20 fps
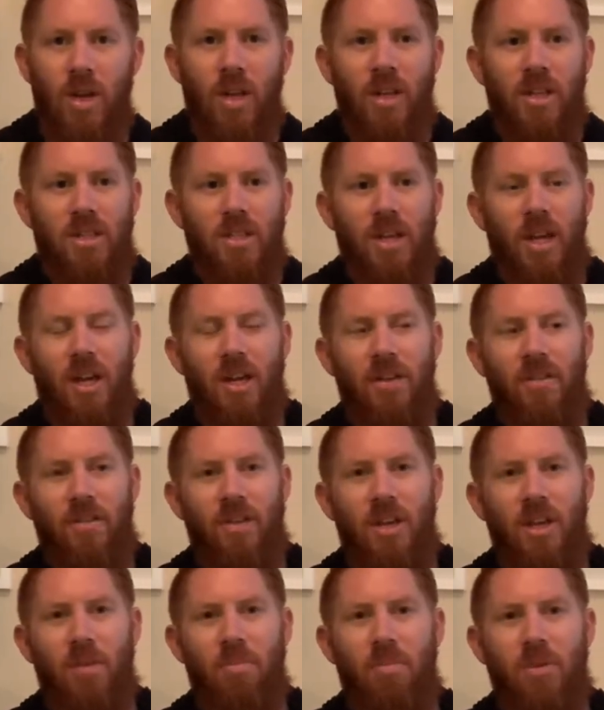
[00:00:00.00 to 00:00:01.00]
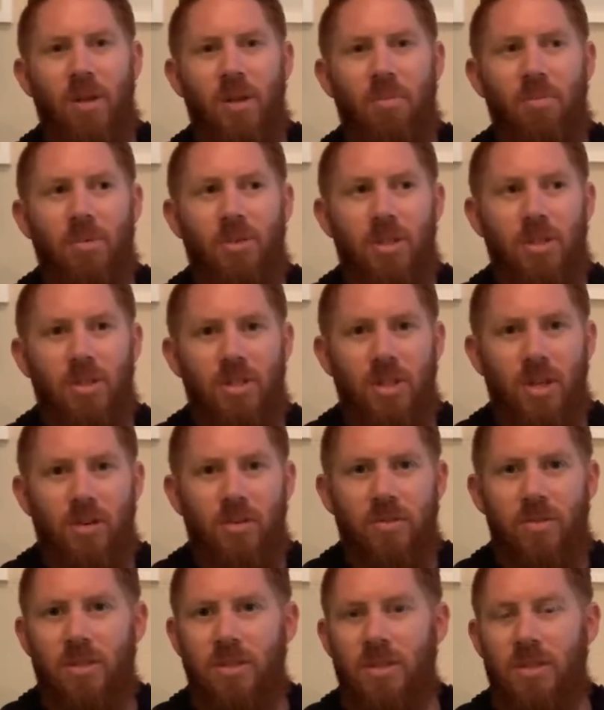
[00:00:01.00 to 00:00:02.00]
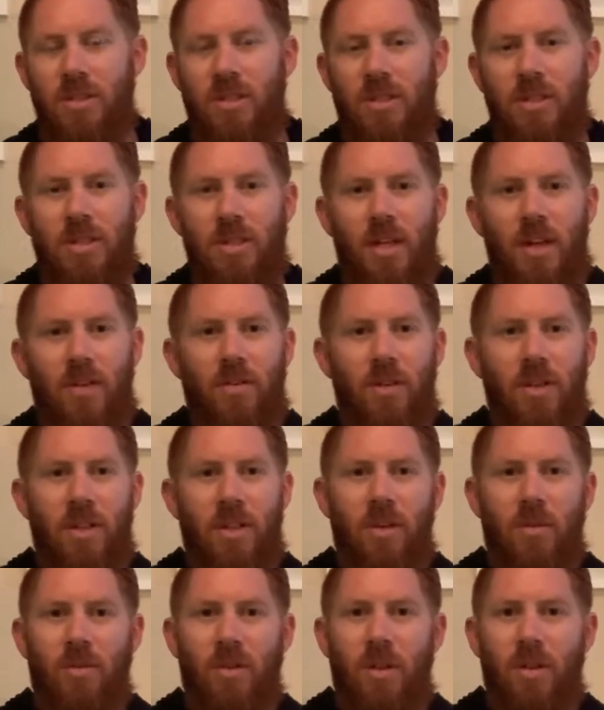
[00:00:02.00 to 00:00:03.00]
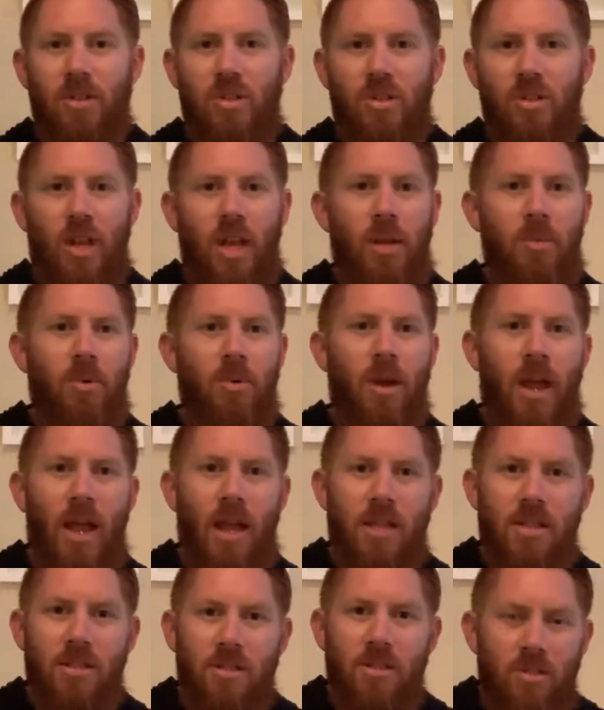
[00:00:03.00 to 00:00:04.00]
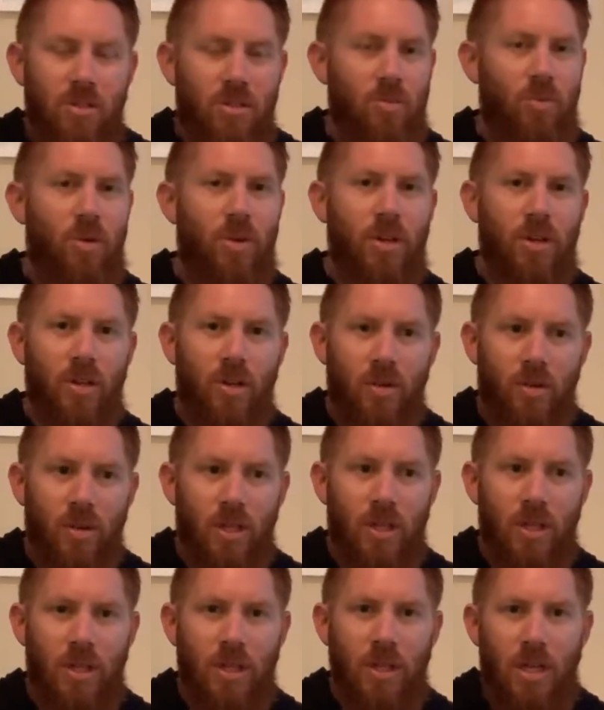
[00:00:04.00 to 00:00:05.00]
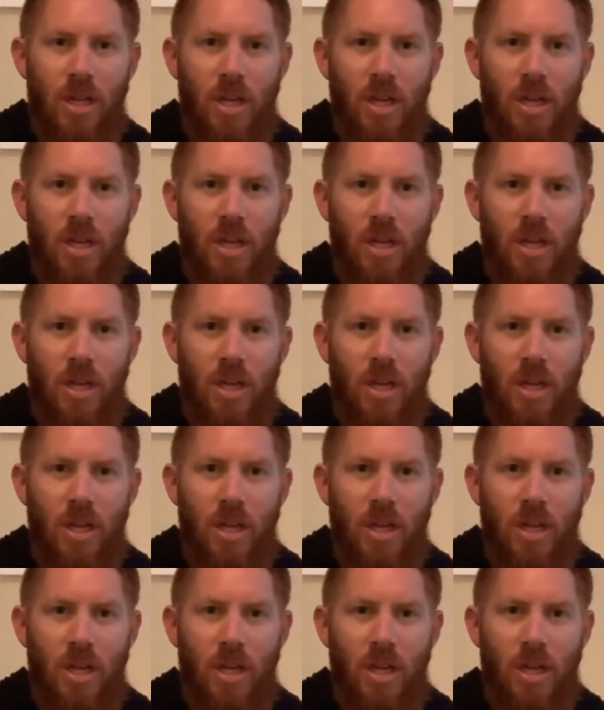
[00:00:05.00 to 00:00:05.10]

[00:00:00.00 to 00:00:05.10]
It's kind of keeping up with the Joneses, seeing everything that your neighbor has, so you want to go get it.